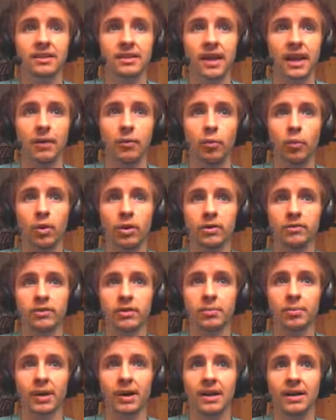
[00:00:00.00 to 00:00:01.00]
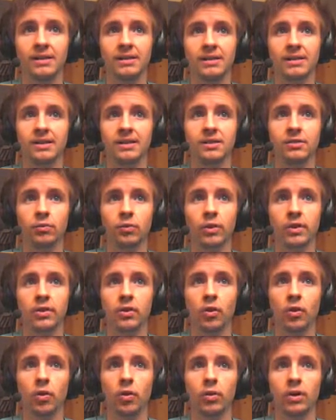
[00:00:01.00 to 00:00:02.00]
down one of the passes with
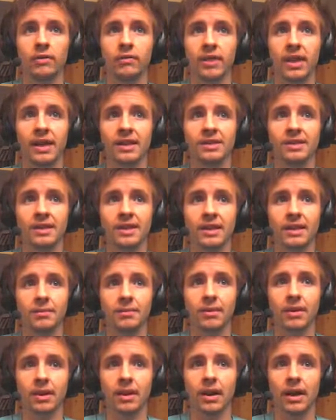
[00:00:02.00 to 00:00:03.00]
all of their team,